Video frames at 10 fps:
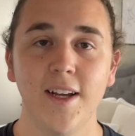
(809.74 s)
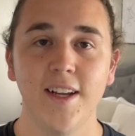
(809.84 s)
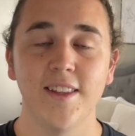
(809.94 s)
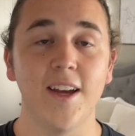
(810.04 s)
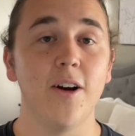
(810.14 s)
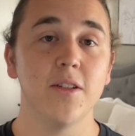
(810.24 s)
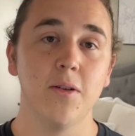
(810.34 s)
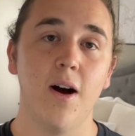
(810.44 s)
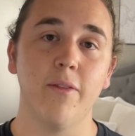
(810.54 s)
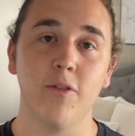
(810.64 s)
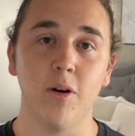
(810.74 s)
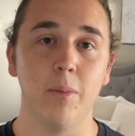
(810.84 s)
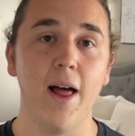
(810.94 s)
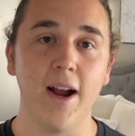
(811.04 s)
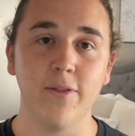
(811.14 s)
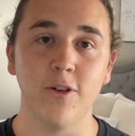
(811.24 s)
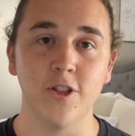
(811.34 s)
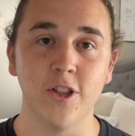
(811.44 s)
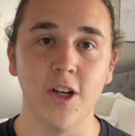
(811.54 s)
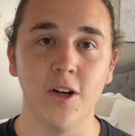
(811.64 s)
They also offer a black
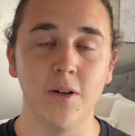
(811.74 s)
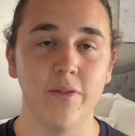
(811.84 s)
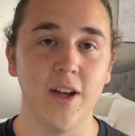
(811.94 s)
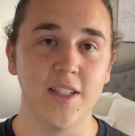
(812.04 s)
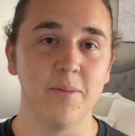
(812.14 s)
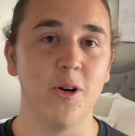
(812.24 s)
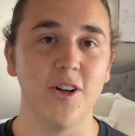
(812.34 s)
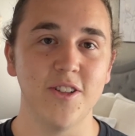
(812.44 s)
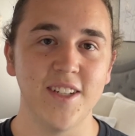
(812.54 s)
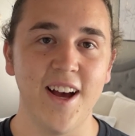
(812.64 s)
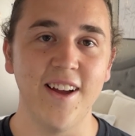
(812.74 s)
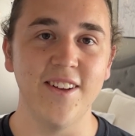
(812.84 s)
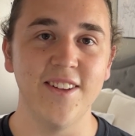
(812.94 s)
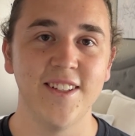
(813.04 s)
version though, if that's more your style.